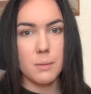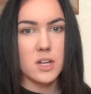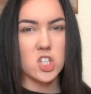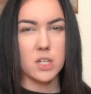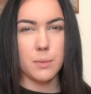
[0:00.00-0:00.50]
on my
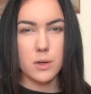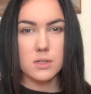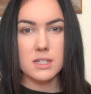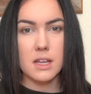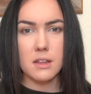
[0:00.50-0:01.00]

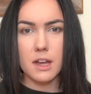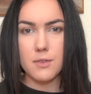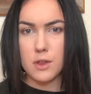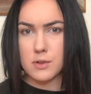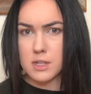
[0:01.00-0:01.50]
cheekbones because I like
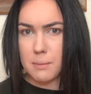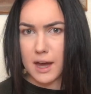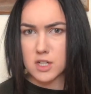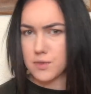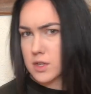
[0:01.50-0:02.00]
for those to
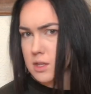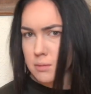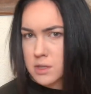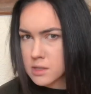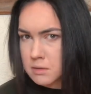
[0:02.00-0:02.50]
match for
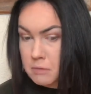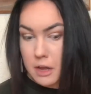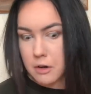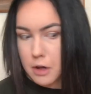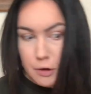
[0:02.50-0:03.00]
some reason.
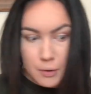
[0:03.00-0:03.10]
I don't know.